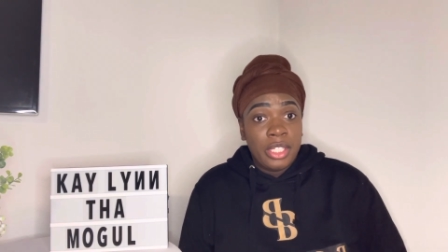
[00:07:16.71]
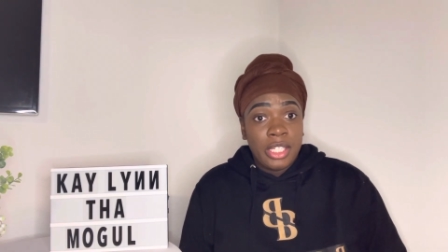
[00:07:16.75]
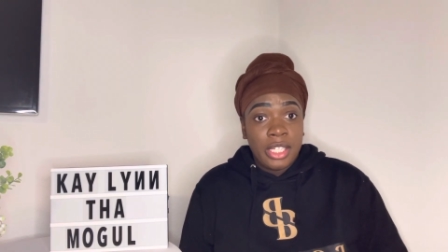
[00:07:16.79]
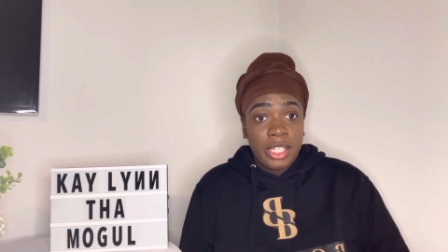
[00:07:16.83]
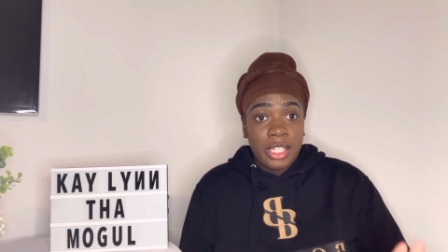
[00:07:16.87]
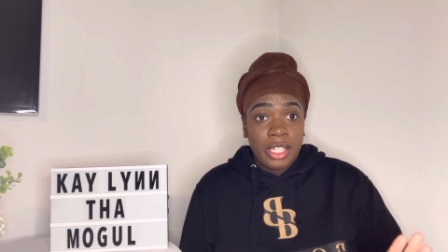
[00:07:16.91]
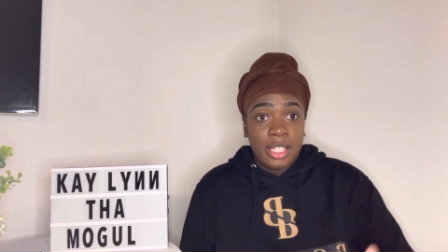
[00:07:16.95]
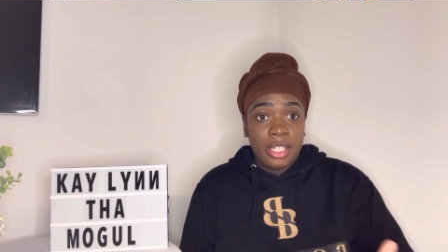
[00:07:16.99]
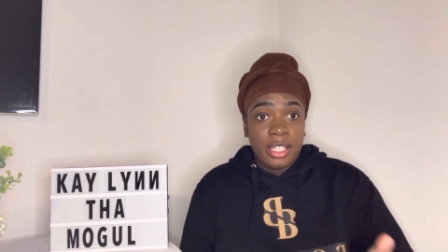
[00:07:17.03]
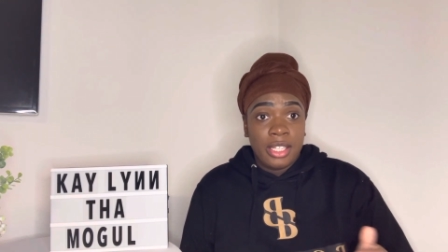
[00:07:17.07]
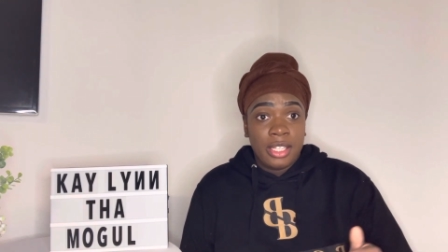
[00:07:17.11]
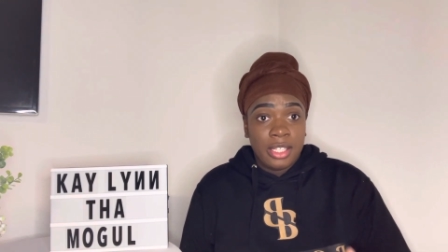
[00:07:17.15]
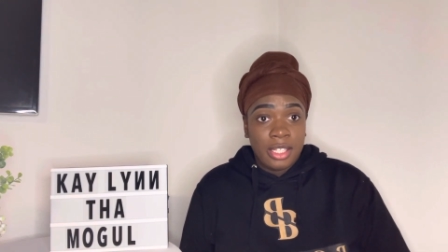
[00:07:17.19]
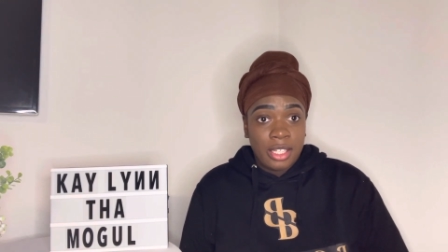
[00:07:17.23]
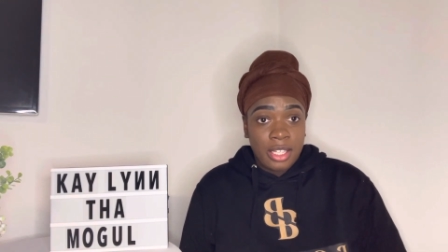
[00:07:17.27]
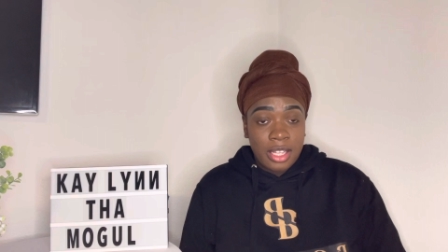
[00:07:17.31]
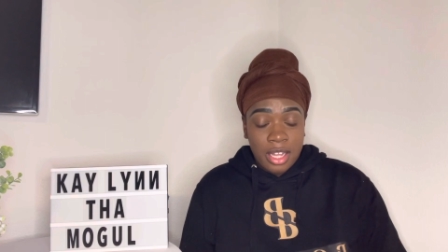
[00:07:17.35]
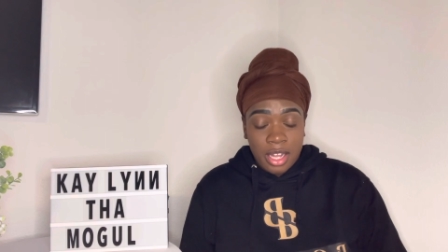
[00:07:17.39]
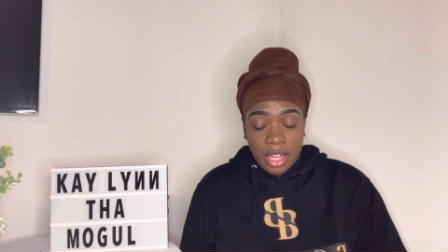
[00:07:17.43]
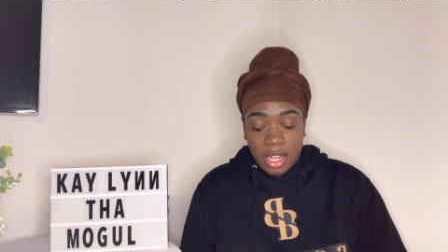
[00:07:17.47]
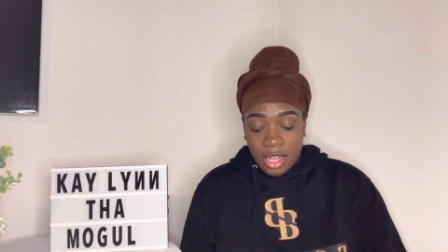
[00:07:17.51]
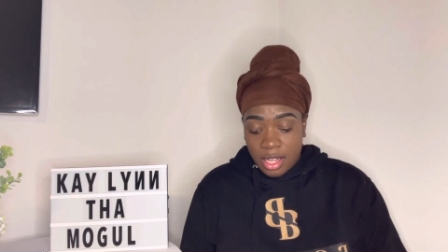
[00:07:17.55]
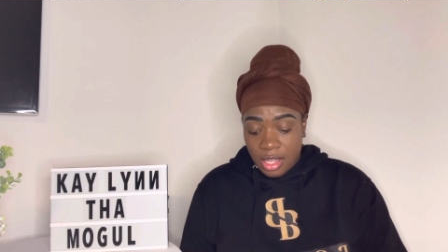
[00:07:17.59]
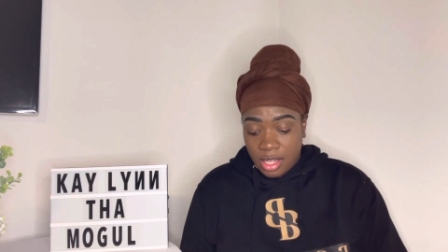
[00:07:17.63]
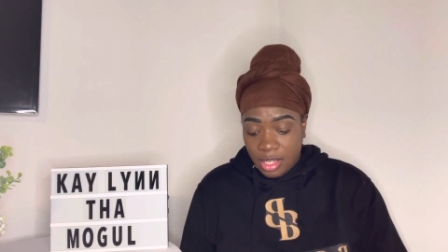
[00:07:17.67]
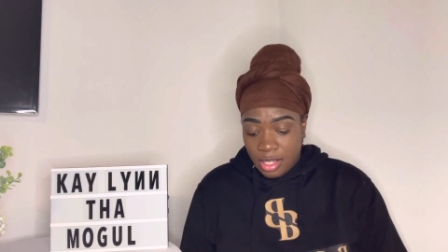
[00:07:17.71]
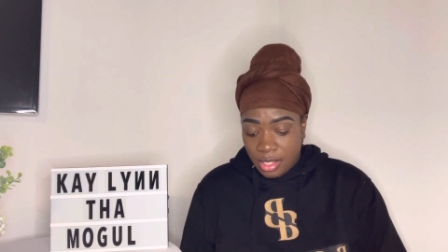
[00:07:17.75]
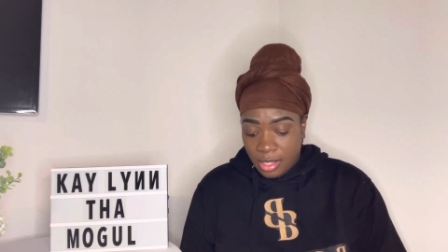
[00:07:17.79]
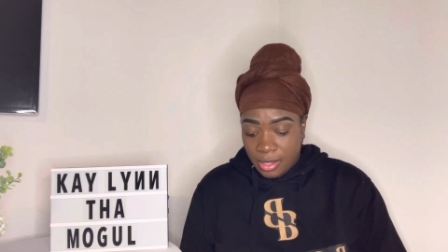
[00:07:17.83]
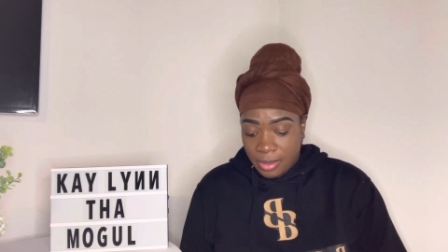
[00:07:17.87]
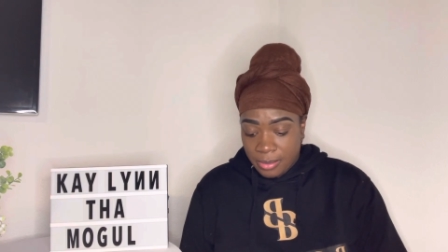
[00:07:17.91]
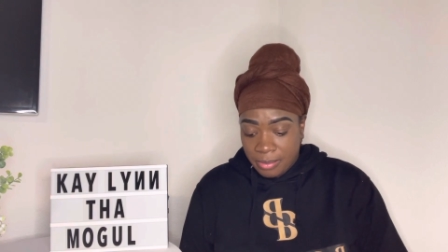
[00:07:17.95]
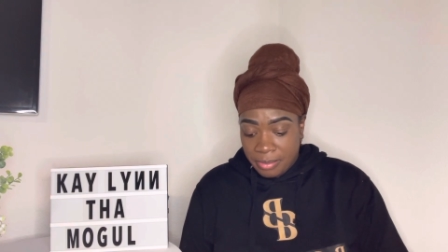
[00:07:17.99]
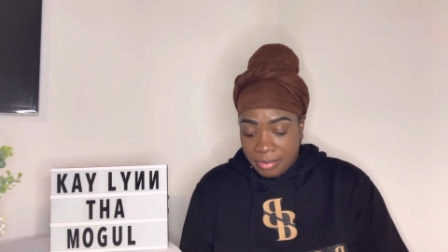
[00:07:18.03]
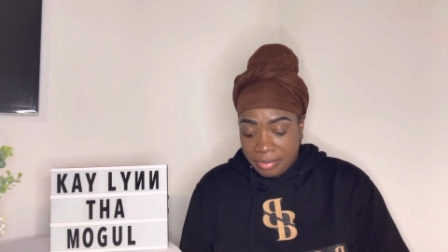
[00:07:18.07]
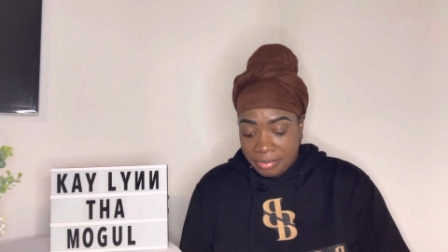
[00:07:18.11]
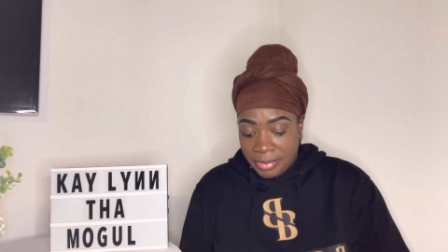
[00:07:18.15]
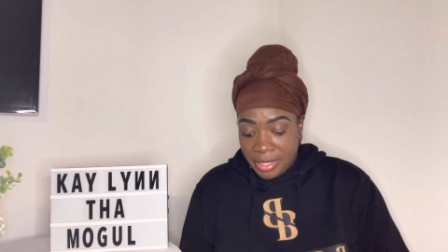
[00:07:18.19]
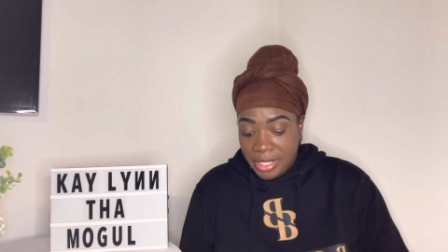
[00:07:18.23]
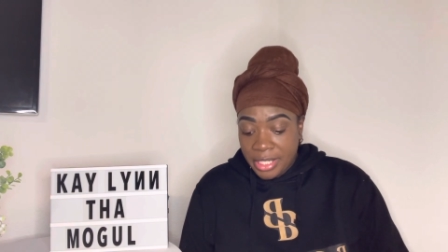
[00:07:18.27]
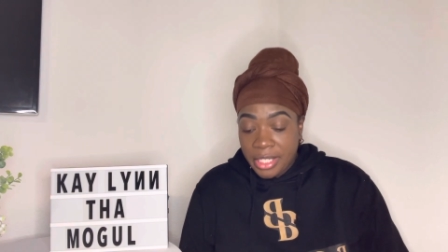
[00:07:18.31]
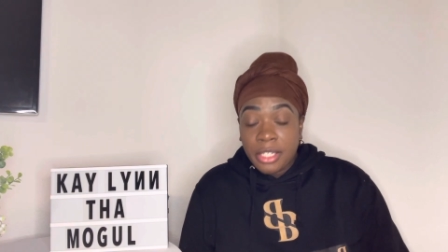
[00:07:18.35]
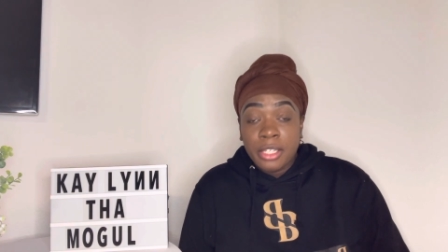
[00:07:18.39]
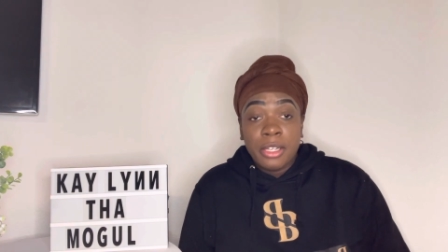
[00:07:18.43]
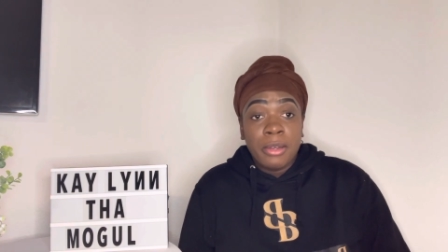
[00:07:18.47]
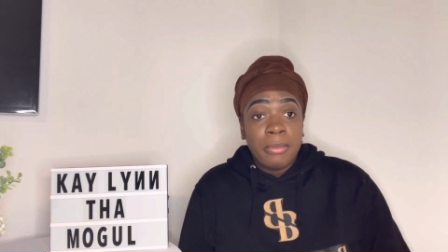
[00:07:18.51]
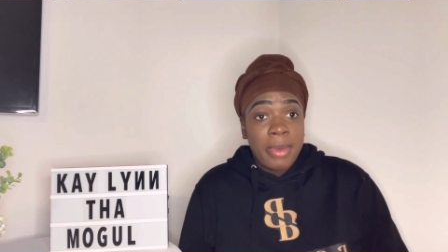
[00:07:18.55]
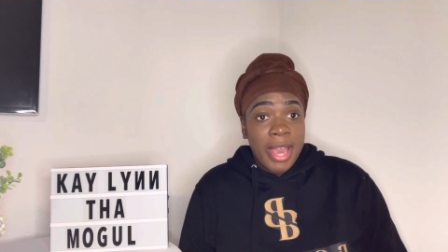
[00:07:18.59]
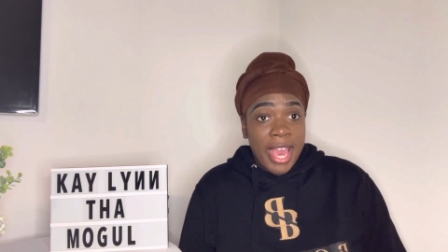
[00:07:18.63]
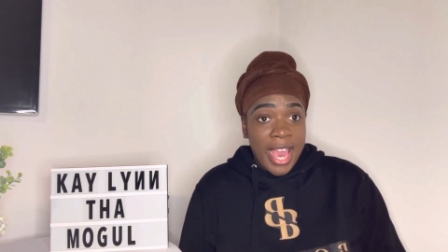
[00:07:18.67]
to um,
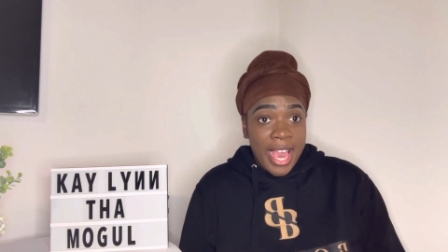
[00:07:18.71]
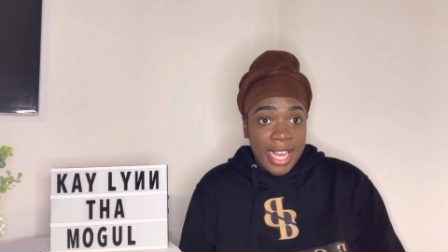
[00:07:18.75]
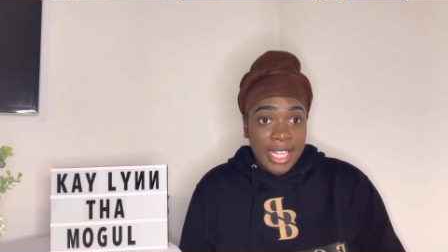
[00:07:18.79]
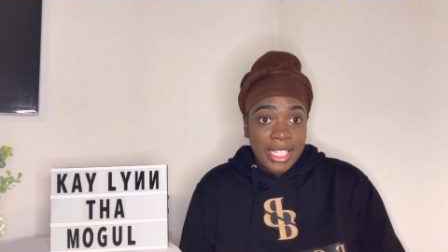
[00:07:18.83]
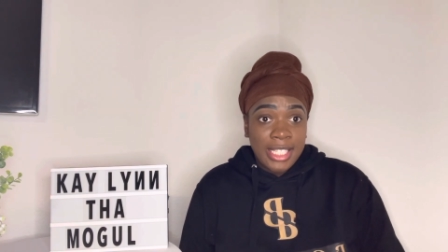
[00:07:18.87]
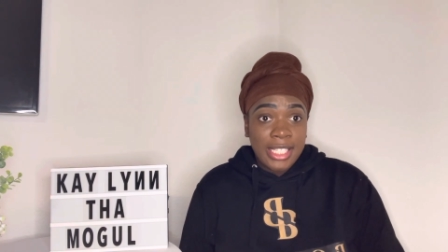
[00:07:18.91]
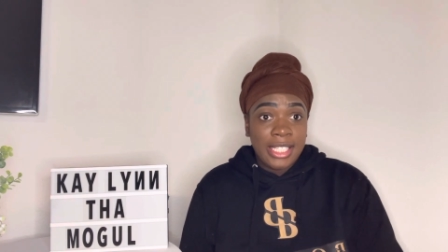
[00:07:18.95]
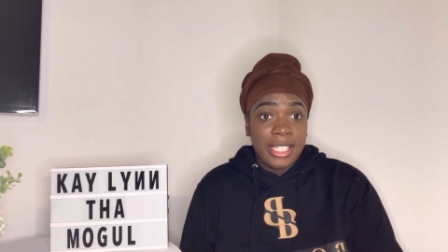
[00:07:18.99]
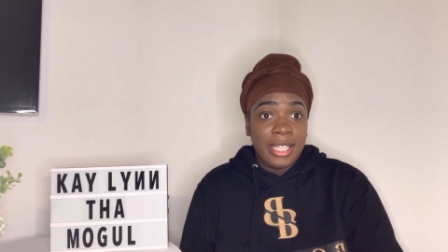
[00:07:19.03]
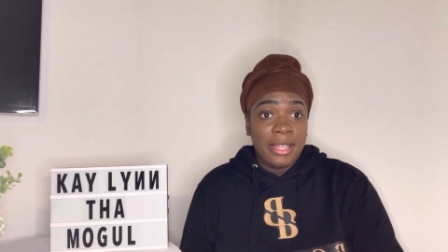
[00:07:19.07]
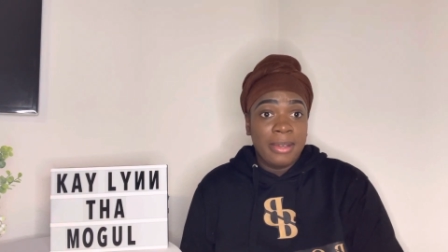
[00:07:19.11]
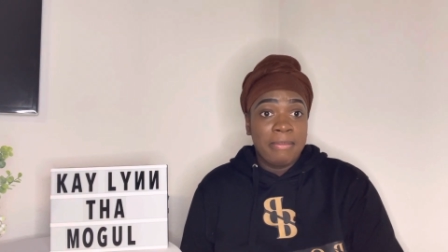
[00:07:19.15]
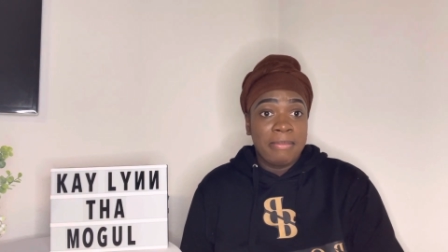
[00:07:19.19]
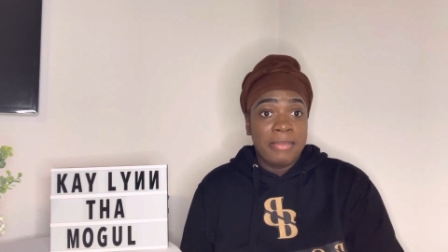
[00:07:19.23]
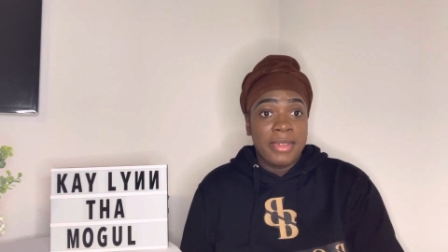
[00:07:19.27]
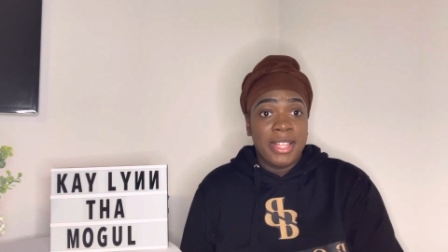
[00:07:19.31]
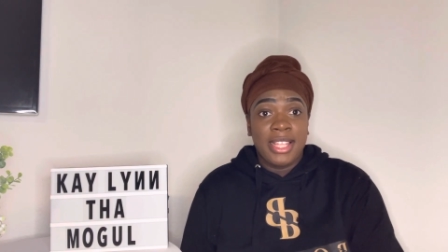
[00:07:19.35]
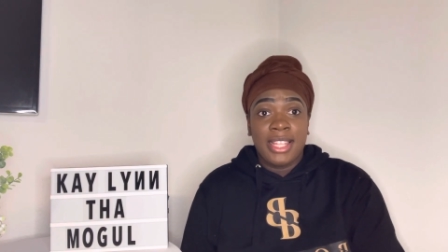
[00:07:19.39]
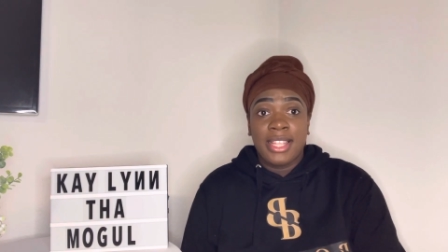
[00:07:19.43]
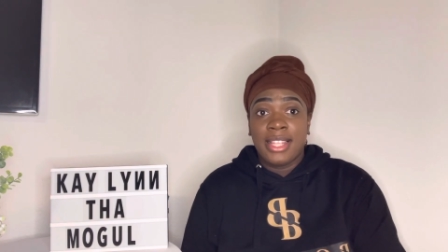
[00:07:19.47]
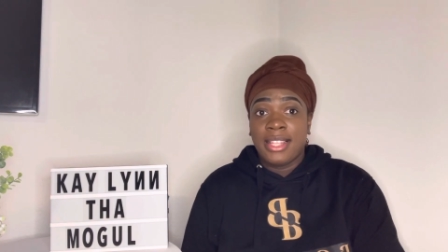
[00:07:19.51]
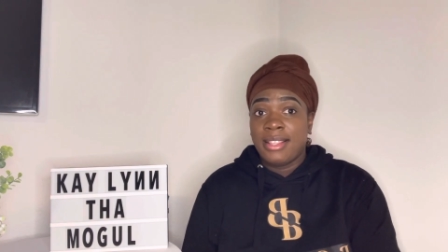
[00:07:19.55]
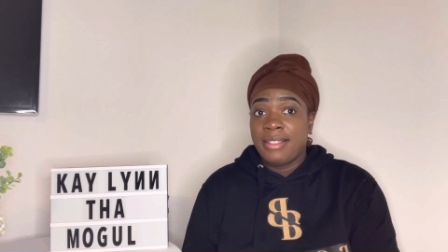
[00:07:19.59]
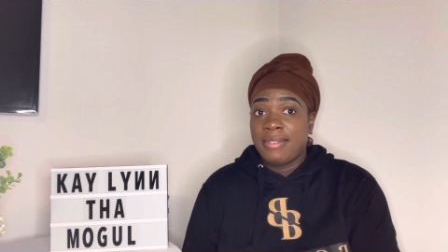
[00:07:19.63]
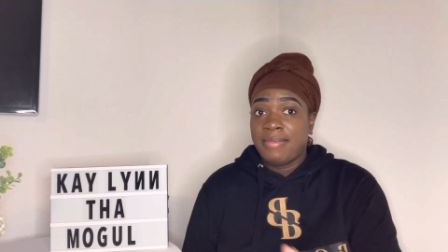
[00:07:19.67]
still pass it, but